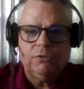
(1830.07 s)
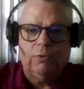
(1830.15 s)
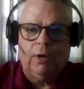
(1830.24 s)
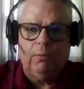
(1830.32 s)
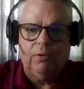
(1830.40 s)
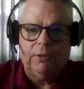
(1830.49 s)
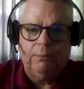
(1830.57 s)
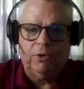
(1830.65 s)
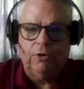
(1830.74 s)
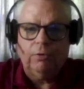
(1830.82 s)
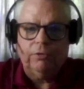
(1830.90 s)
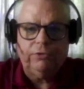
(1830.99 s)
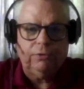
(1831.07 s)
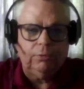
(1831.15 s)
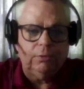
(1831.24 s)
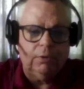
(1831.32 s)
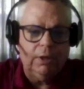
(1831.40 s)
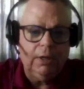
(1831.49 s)
Do I want them to go
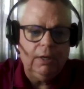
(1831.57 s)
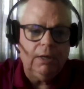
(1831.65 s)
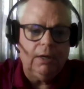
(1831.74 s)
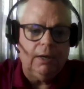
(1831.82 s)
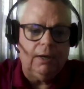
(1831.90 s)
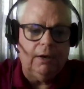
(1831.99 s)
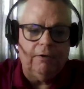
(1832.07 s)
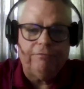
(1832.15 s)
to a